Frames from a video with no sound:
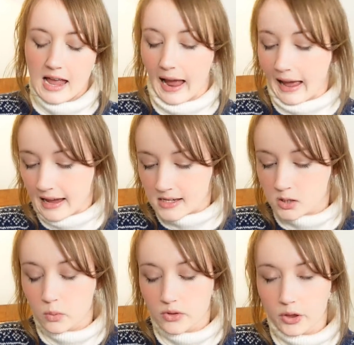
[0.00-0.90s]
And
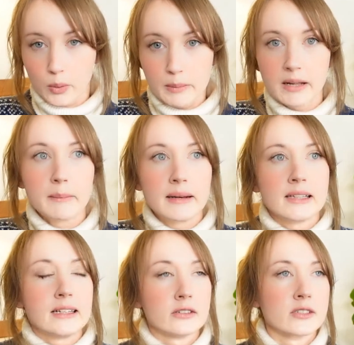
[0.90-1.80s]
with the 3 millimeter
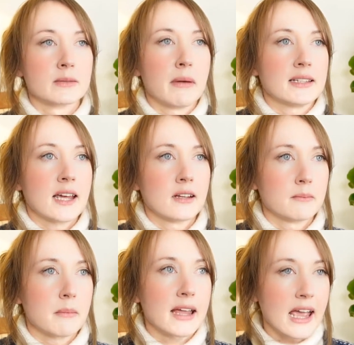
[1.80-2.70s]
needles,
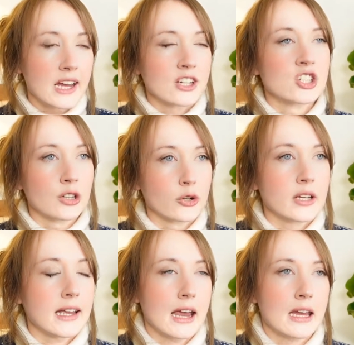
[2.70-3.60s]
my gauge still only
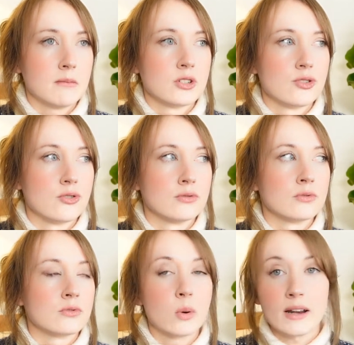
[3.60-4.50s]
came
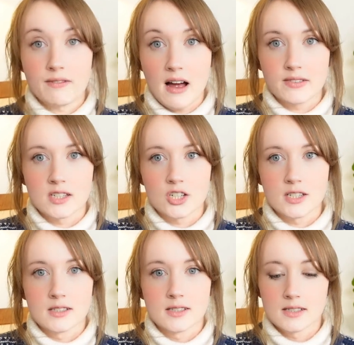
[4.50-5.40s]
to 25
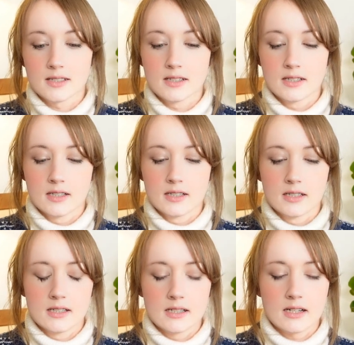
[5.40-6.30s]
stitches,
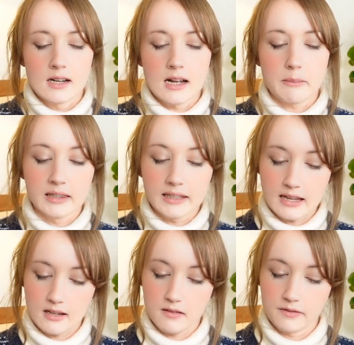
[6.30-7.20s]
I
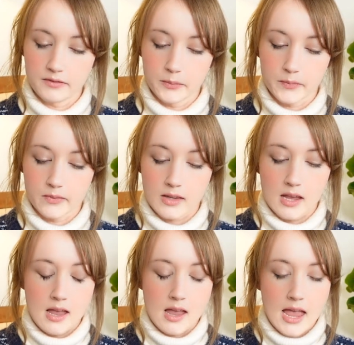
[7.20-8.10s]
believe.
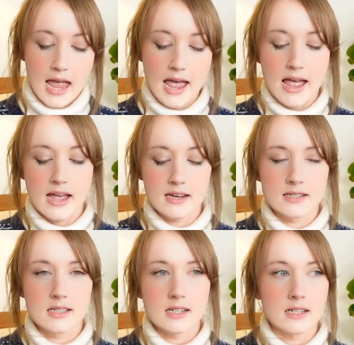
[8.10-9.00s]

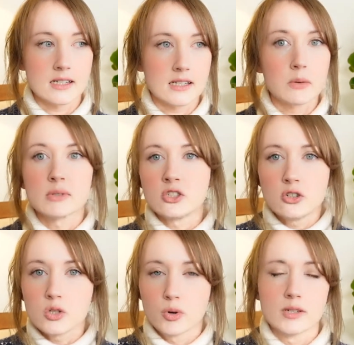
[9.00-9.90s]
And it was
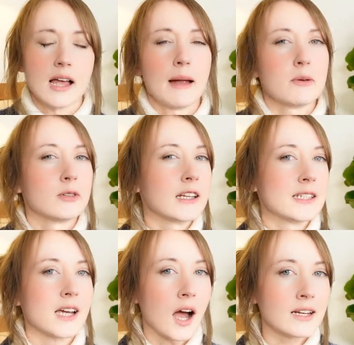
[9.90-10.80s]
unusual because I'm a really
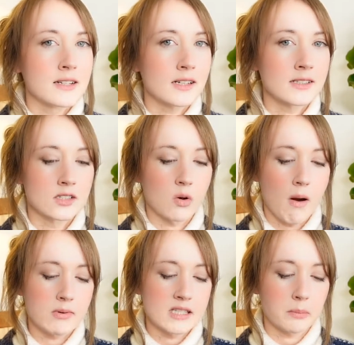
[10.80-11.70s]
tight knitter, so
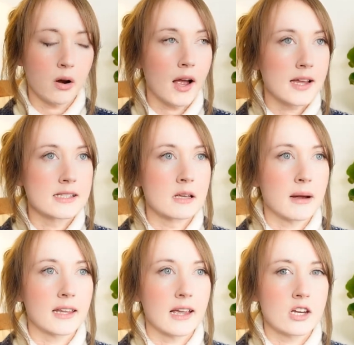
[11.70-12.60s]
I was surprised that
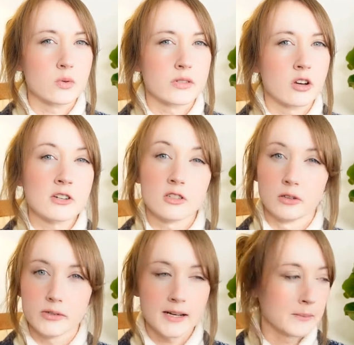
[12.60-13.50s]
my gauge was so much
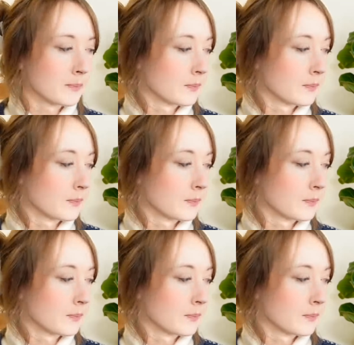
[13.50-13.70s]
looser.